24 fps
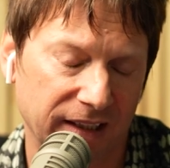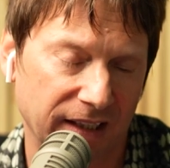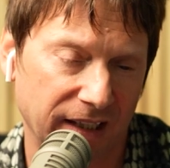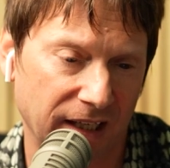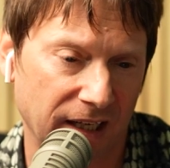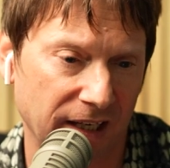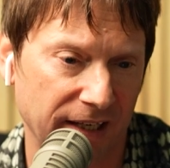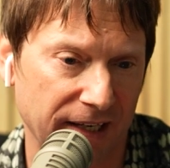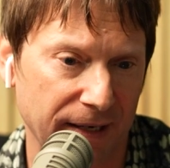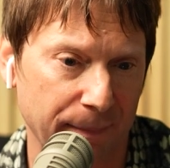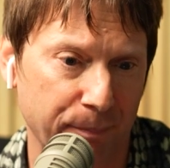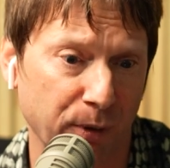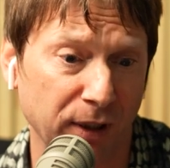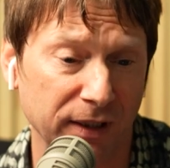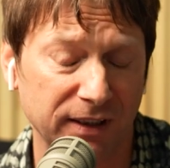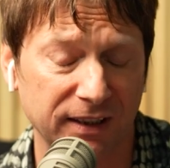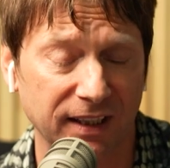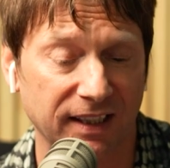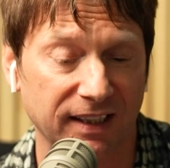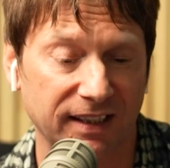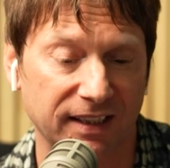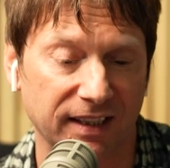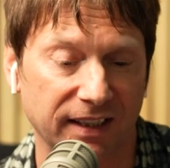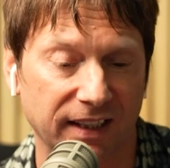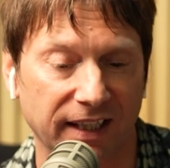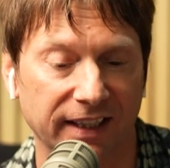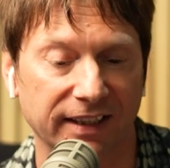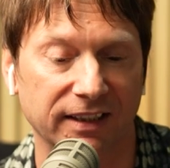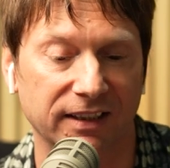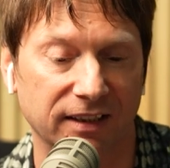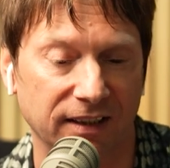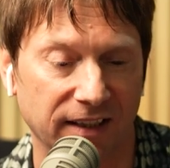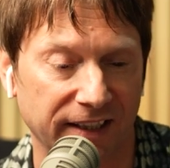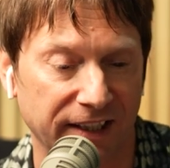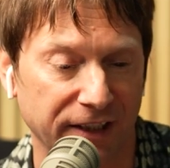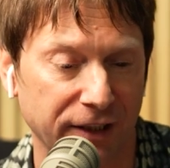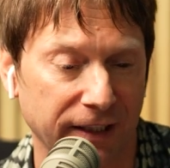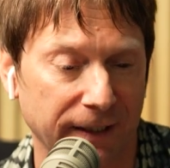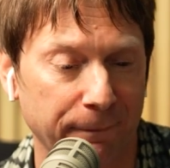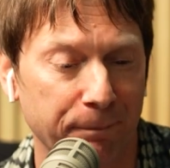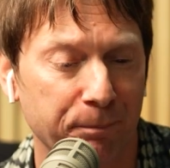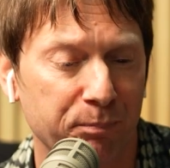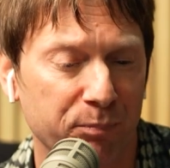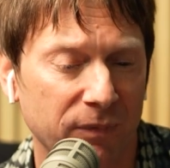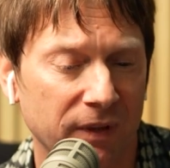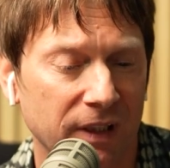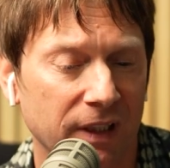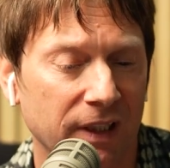Uh, it puts us in
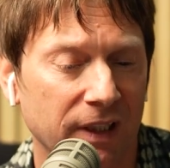isolation.